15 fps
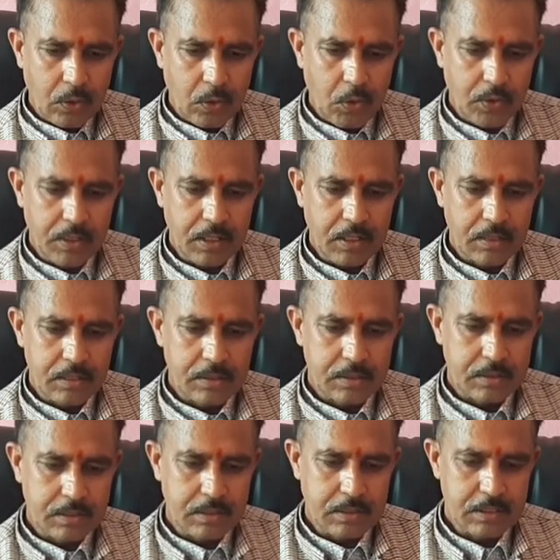
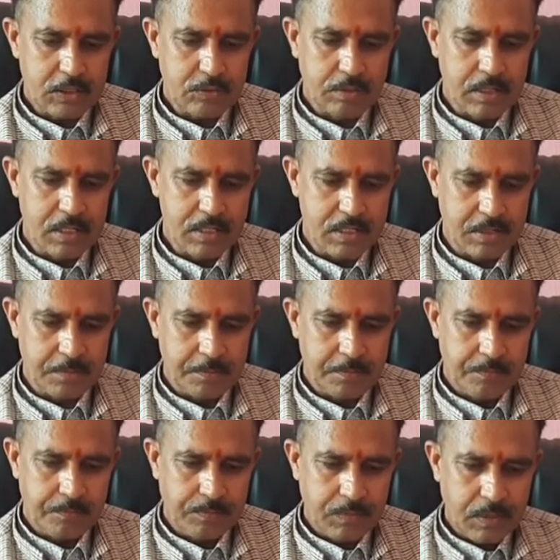Okay, dear student, listen.
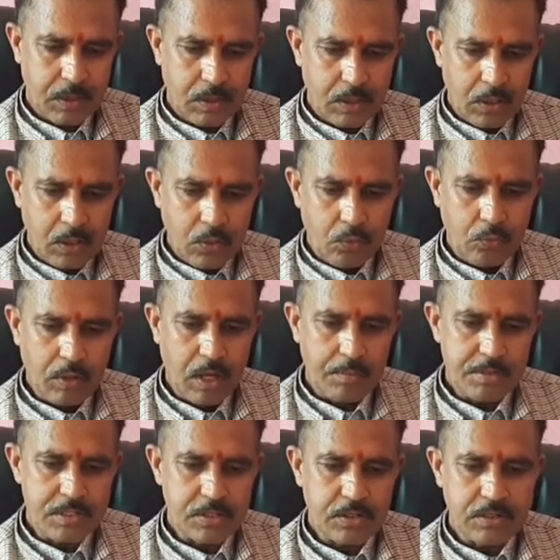We
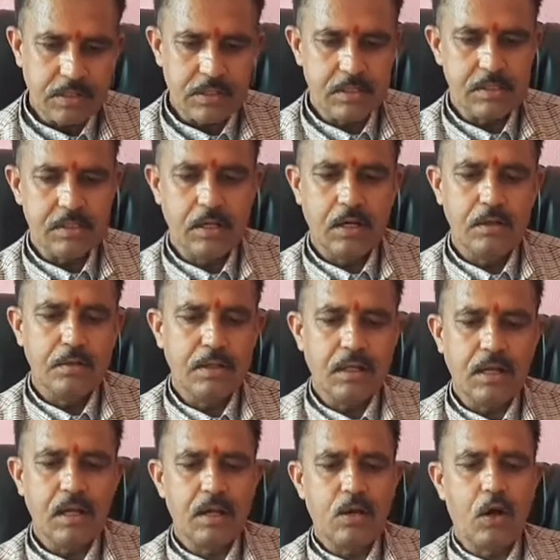have studied
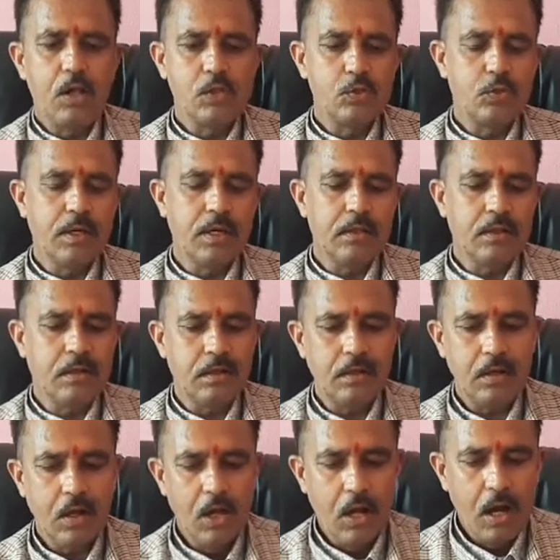there are
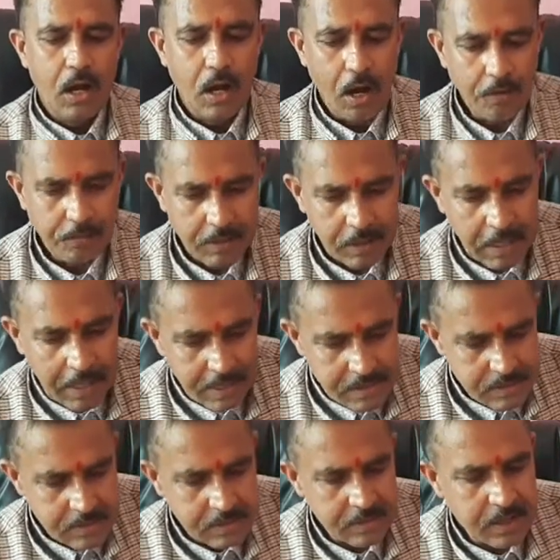altogether
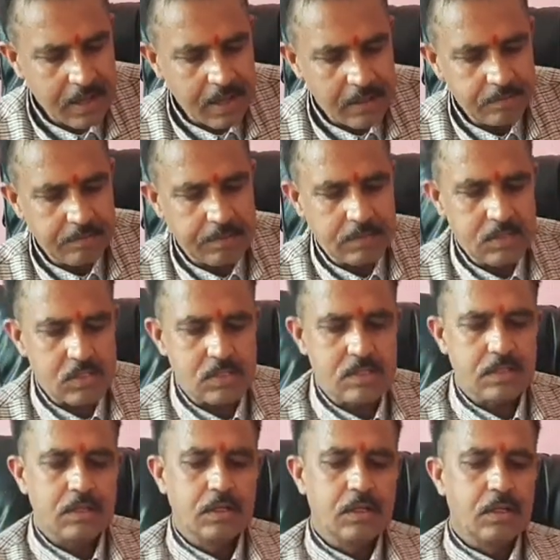118
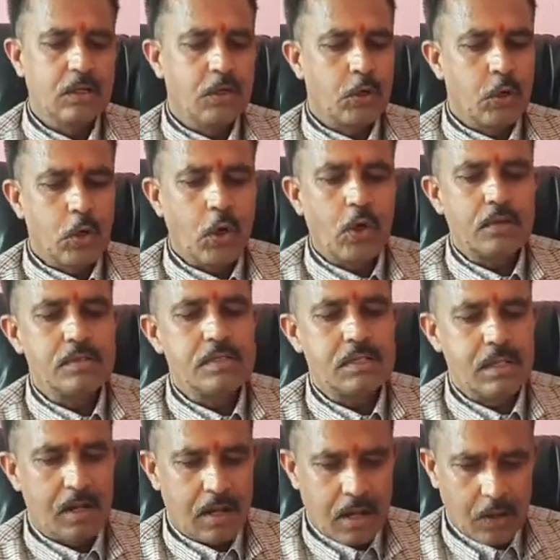elements known
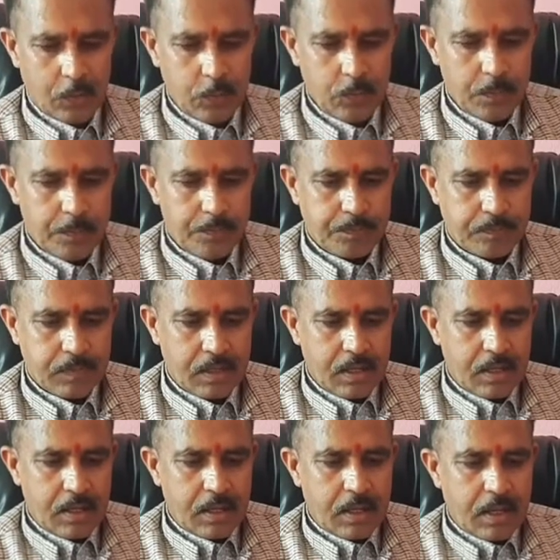till now,
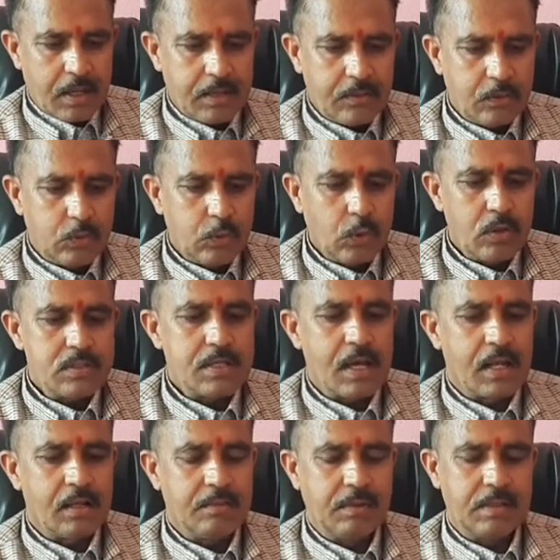and those
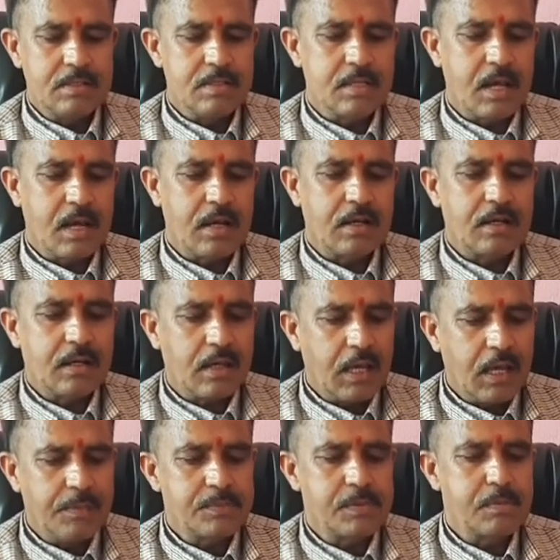elements are
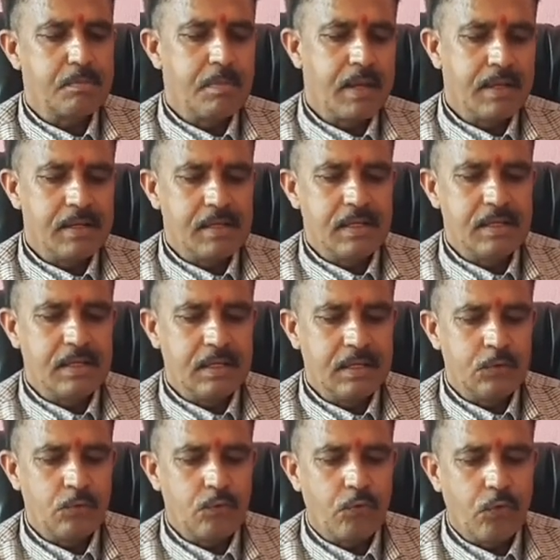kept mainly
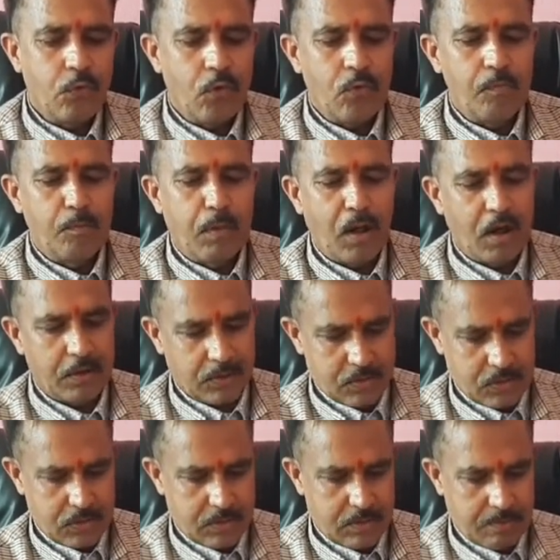in 4
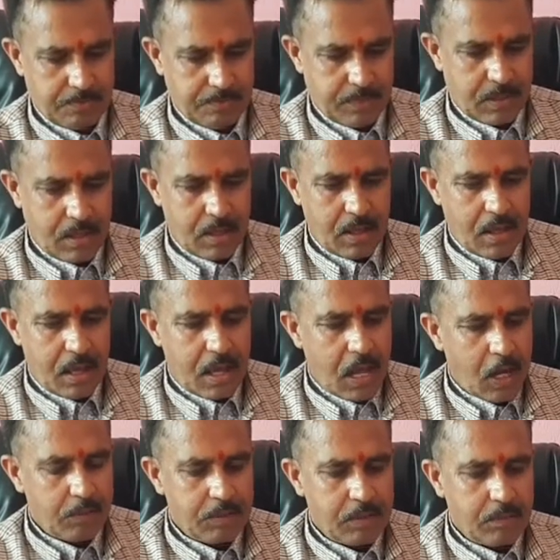blocks.
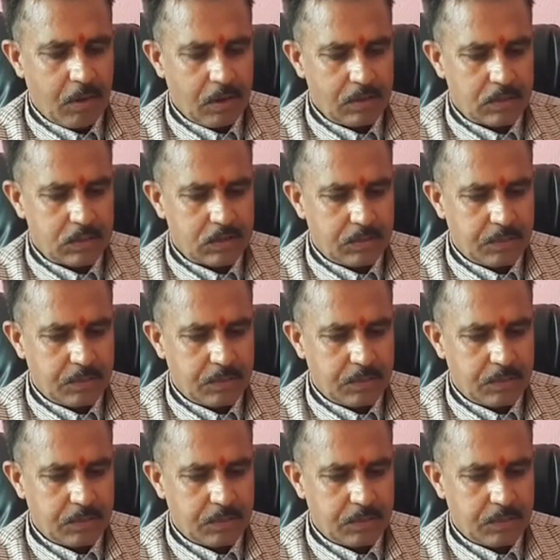How many blocks?